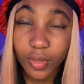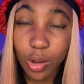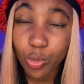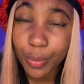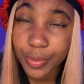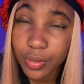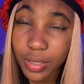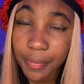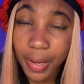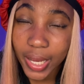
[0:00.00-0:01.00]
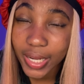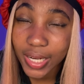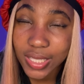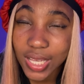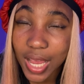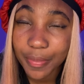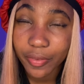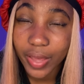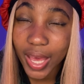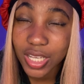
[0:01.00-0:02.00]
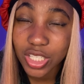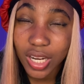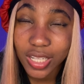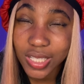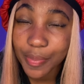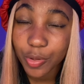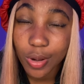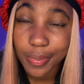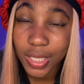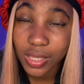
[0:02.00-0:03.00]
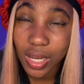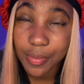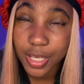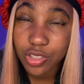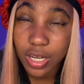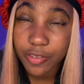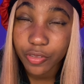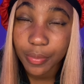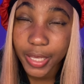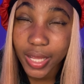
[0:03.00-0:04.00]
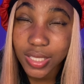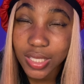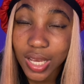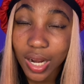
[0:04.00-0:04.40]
rebuke and bind any type of action, any type of weapon that the enemy is trying to form against us, God.